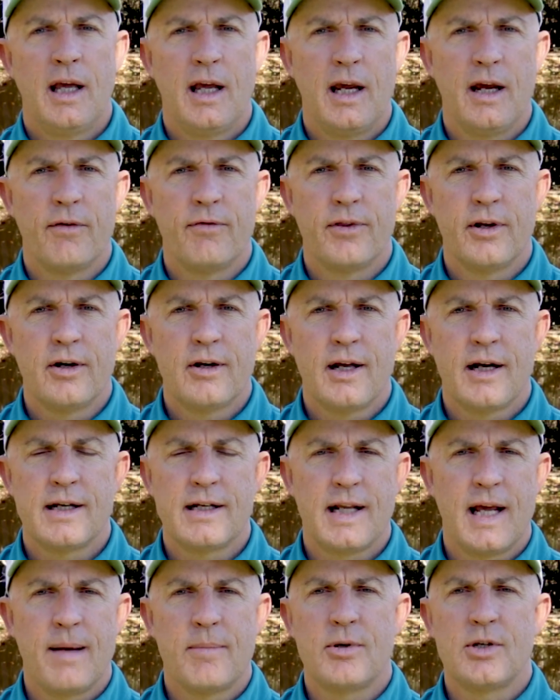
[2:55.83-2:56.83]
if they're
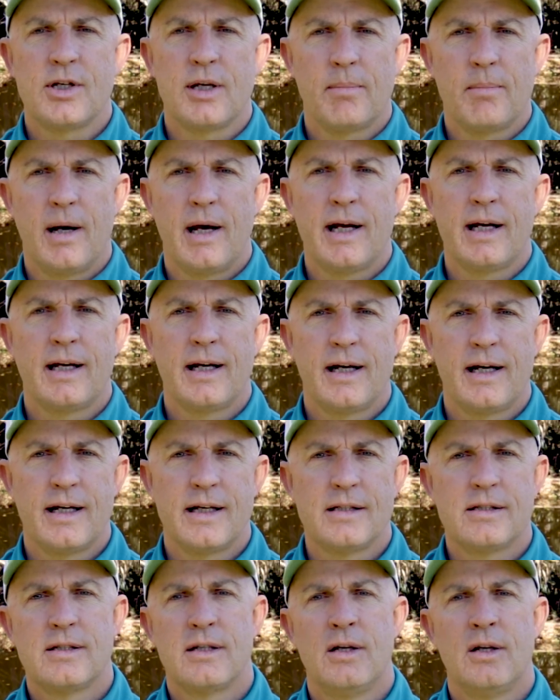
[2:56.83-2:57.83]
not damaging my
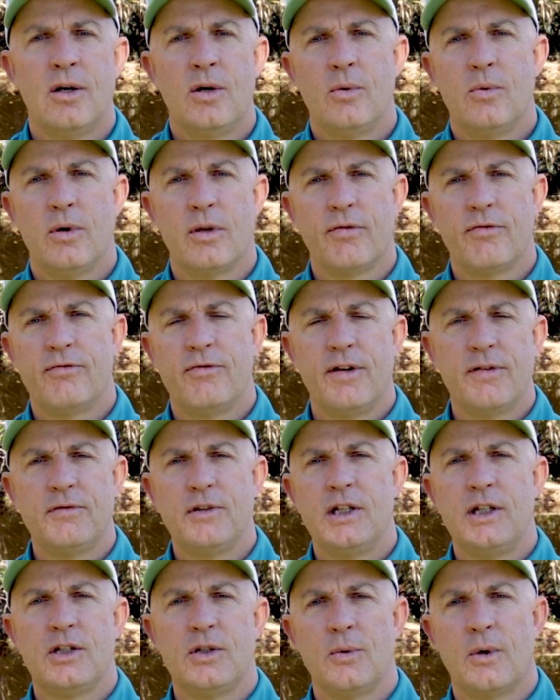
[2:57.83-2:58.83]
guides with
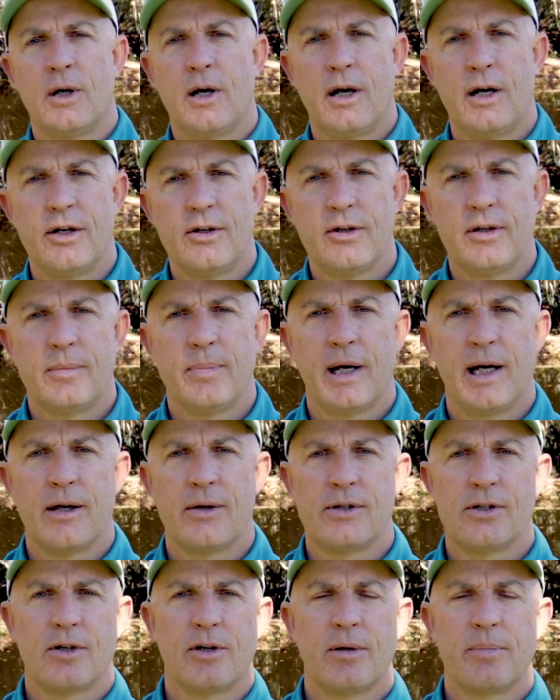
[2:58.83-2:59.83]
50 to 100
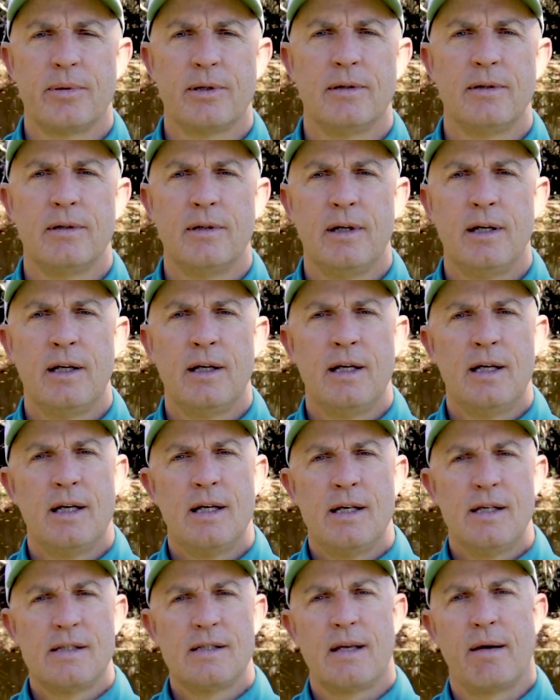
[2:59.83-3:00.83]
pound tarpon,
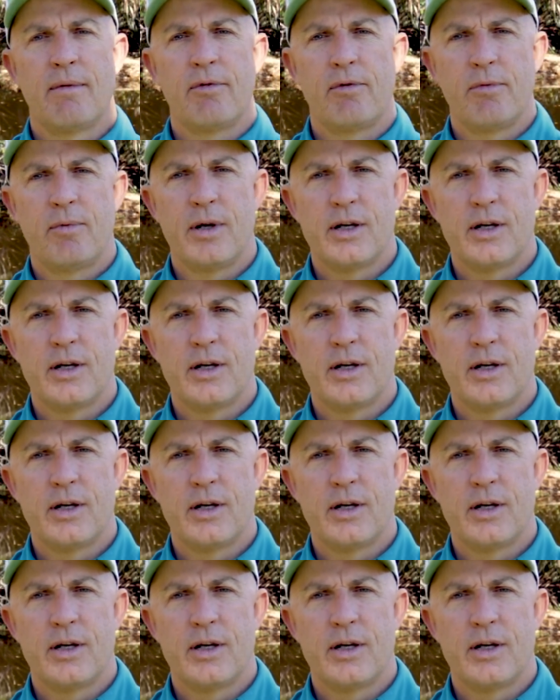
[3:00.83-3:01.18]
some of